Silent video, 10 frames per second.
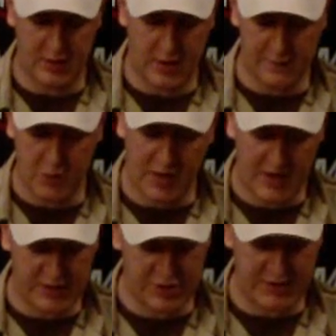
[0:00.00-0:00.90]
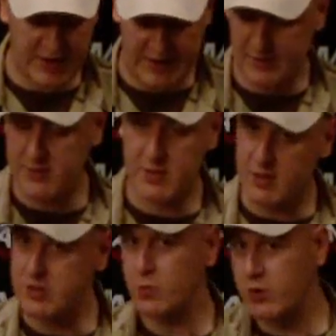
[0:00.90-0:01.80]
that I've not actually had,
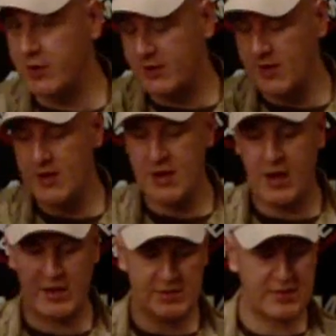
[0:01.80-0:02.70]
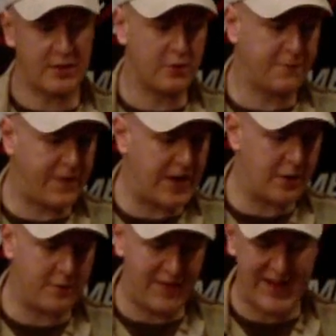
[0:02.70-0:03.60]
touch wood, a single
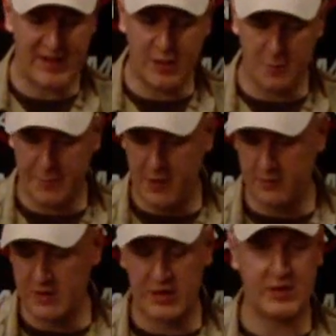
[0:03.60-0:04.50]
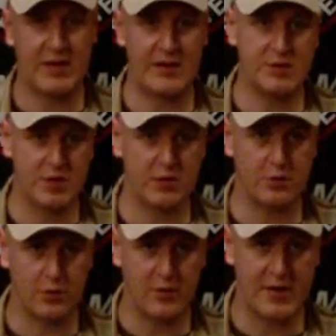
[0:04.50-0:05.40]
failure of any component, either
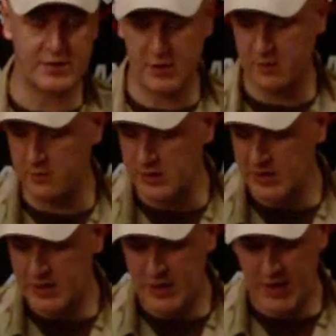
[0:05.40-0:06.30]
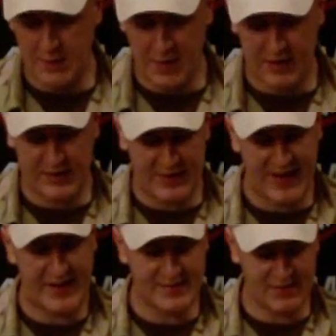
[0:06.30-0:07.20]
internal or external. I'd
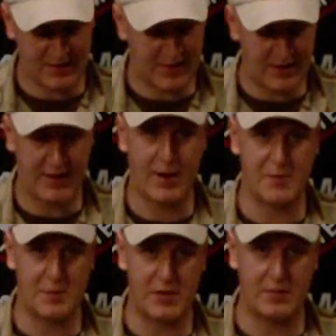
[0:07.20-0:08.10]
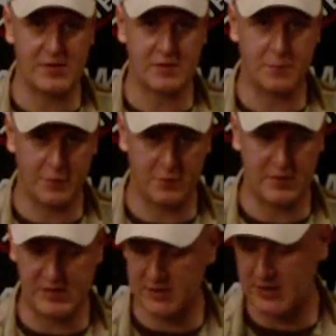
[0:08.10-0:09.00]
hate to think how many BBs I put
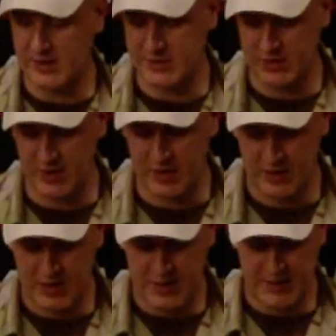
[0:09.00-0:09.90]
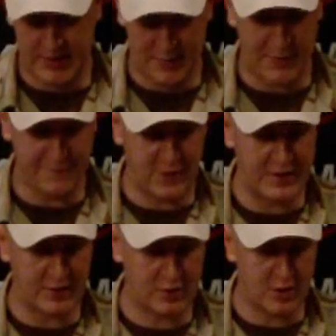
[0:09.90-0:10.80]
through this in the last year. I
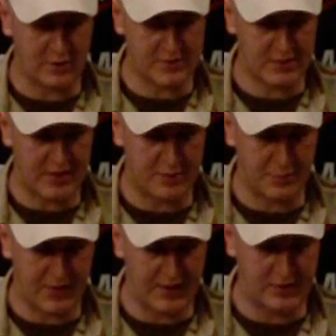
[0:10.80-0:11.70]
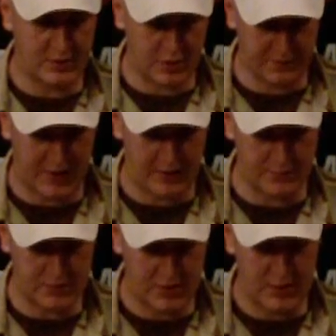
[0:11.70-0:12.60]
fired a lot and played a lot of
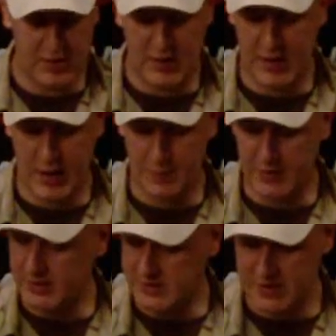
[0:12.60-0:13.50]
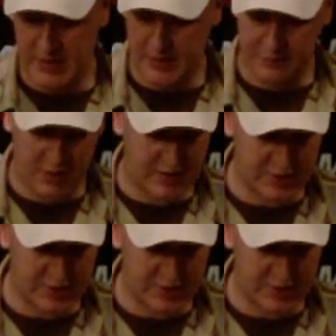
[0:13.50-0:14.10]
games, but like I say, I've not